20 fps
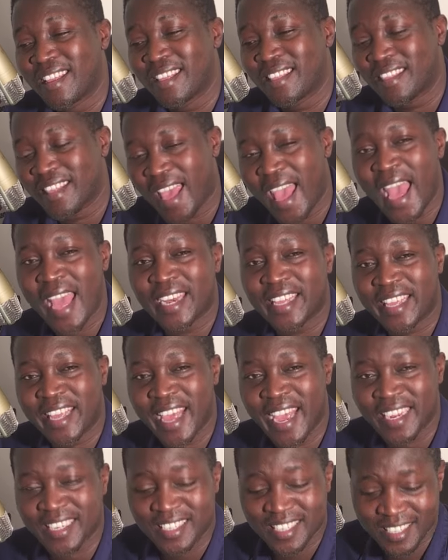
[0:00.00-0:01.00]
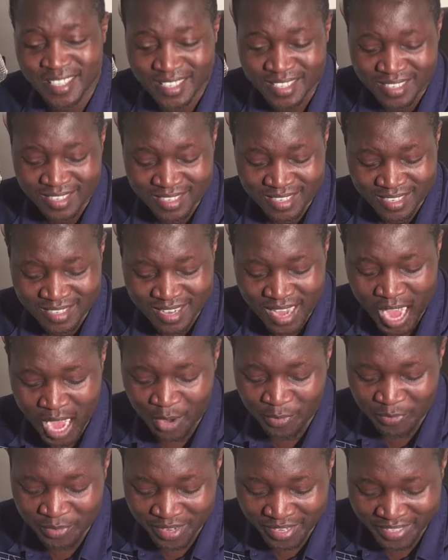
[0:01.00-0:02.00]
the Alley Cat.
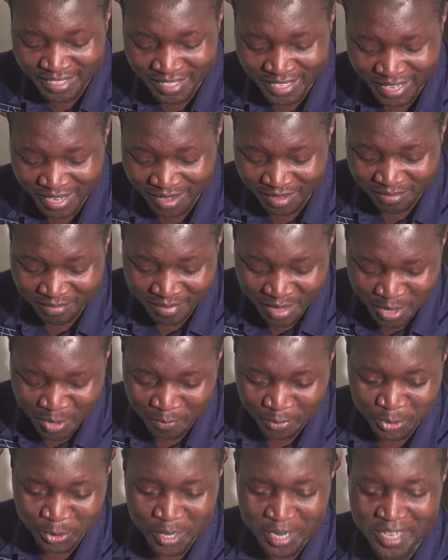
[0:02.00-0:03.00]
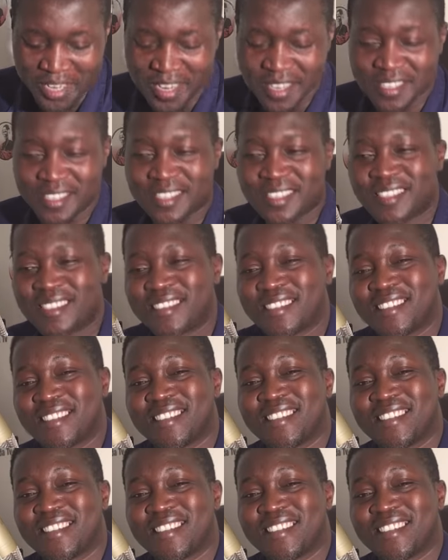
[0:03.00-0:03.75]
Alfred, uh, thank you for joining us.